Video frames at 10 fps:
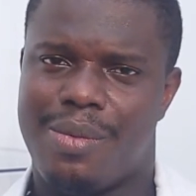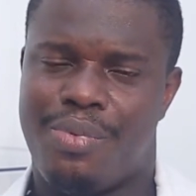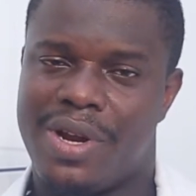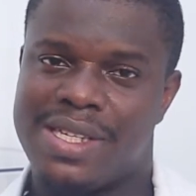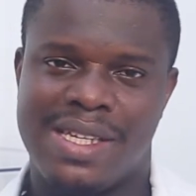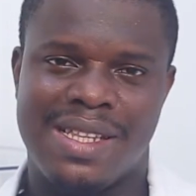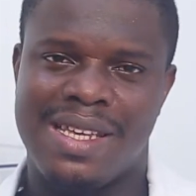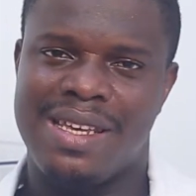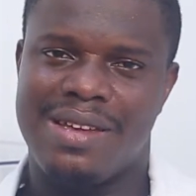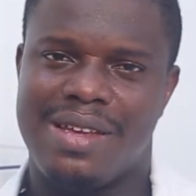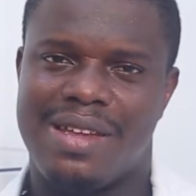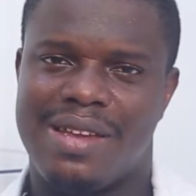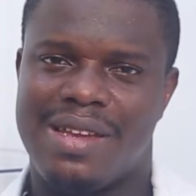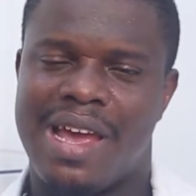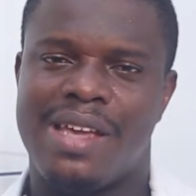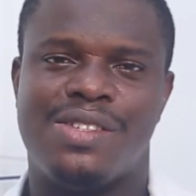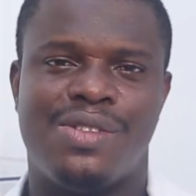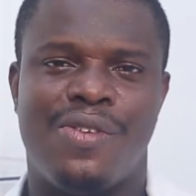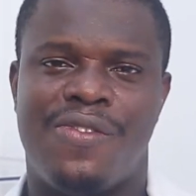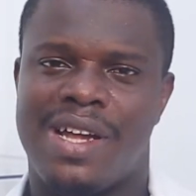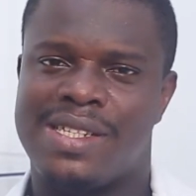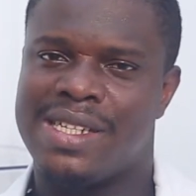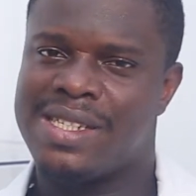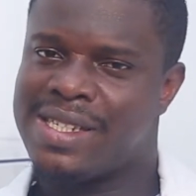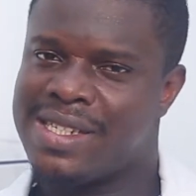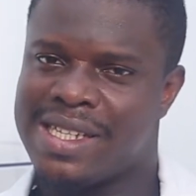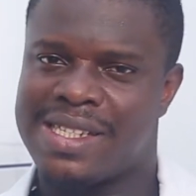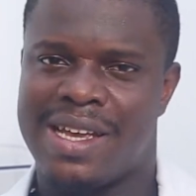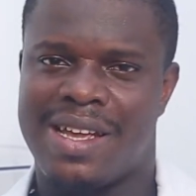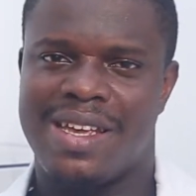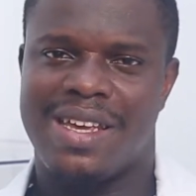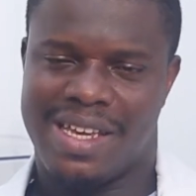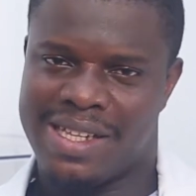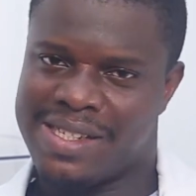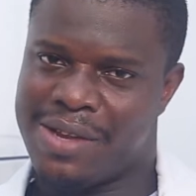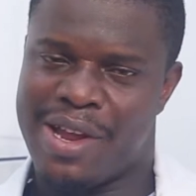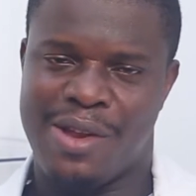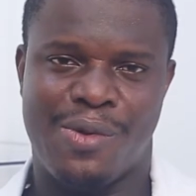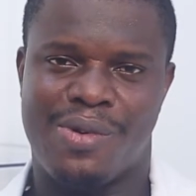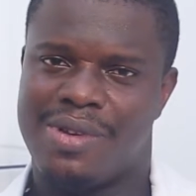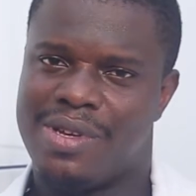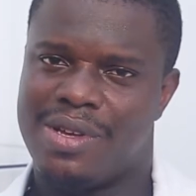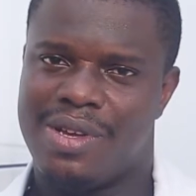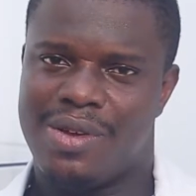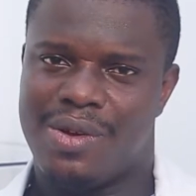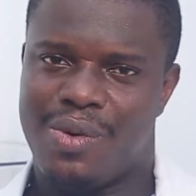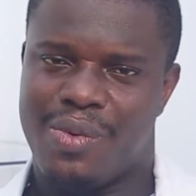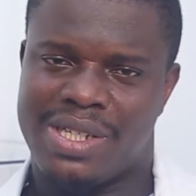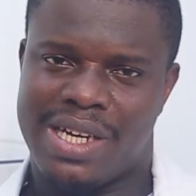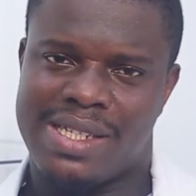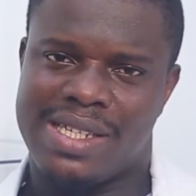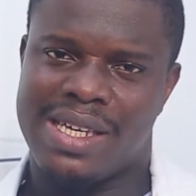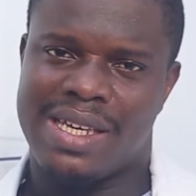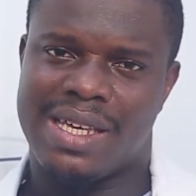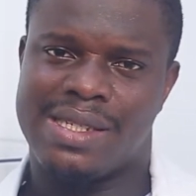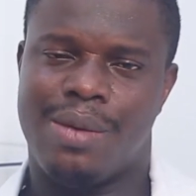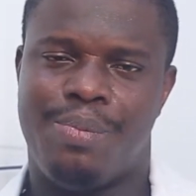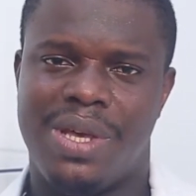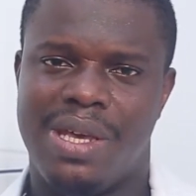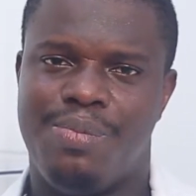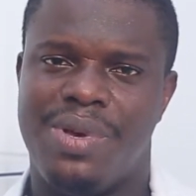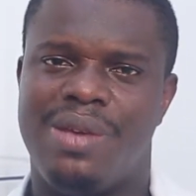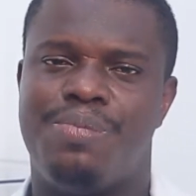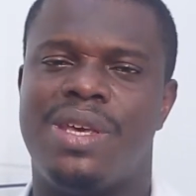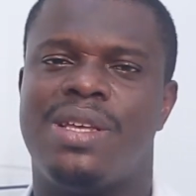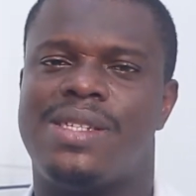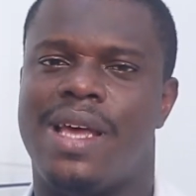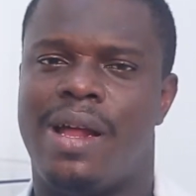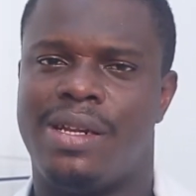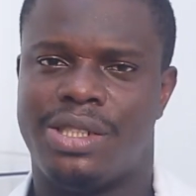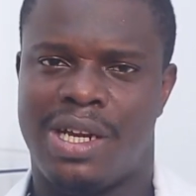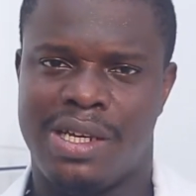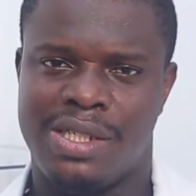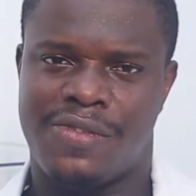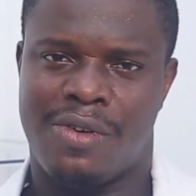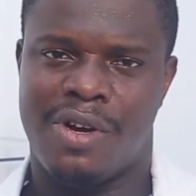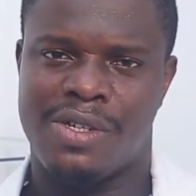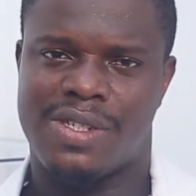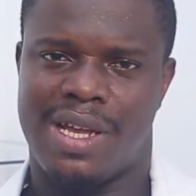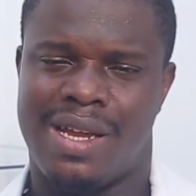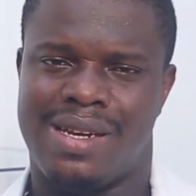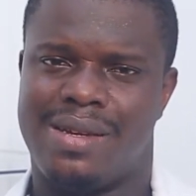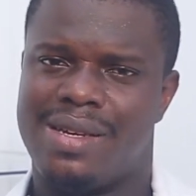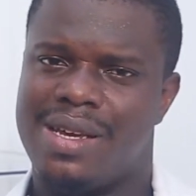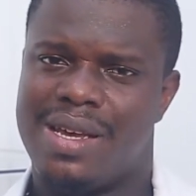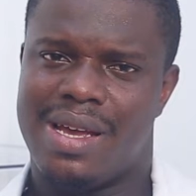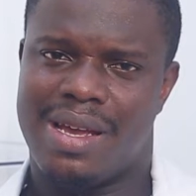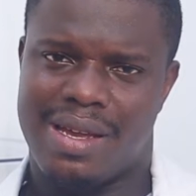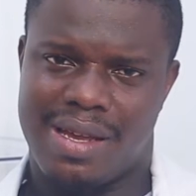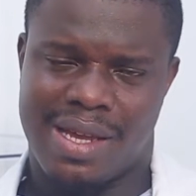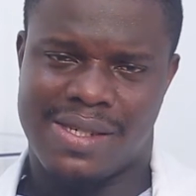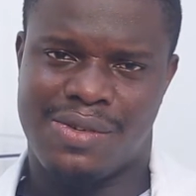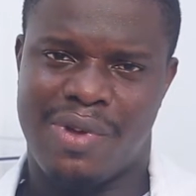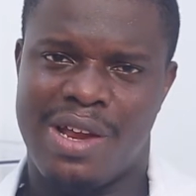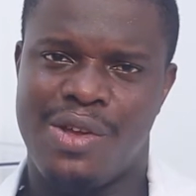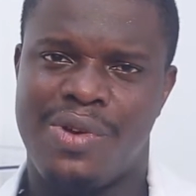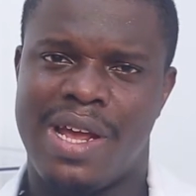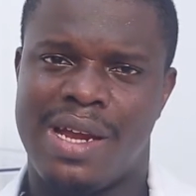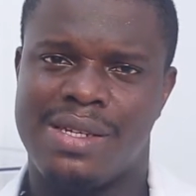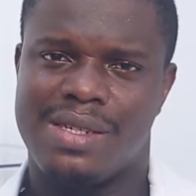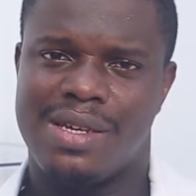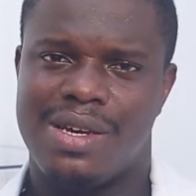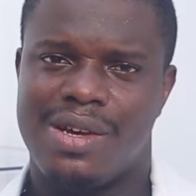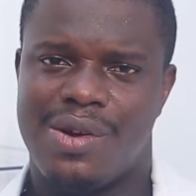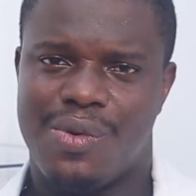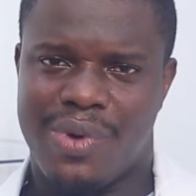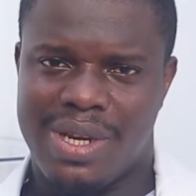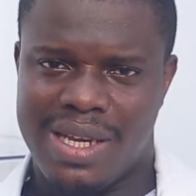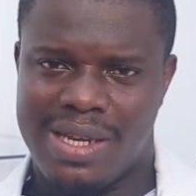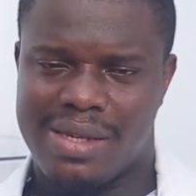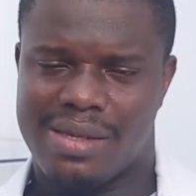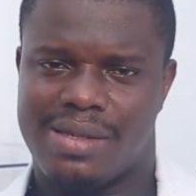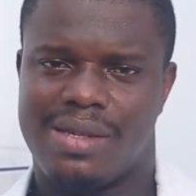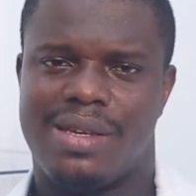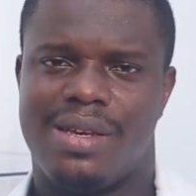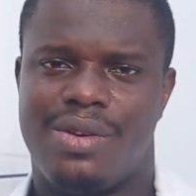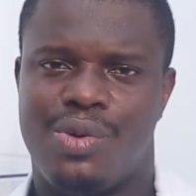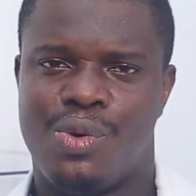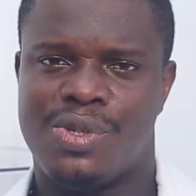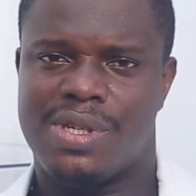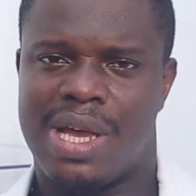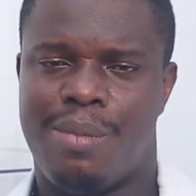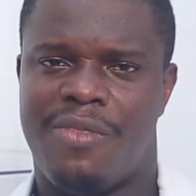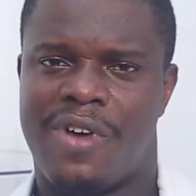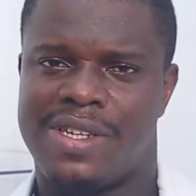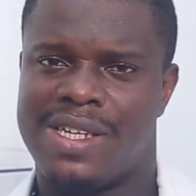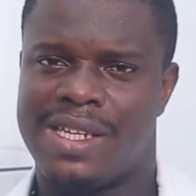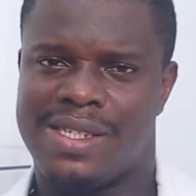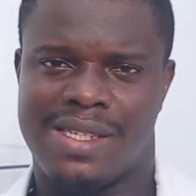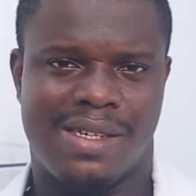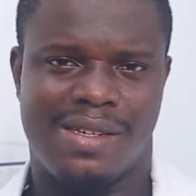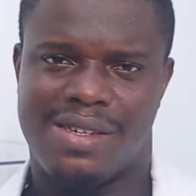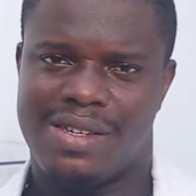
presently there is no fertility center in Sierra Leone, which I think is a big, big, big challenge for us. And as Sierra Leoneans, we need those facility.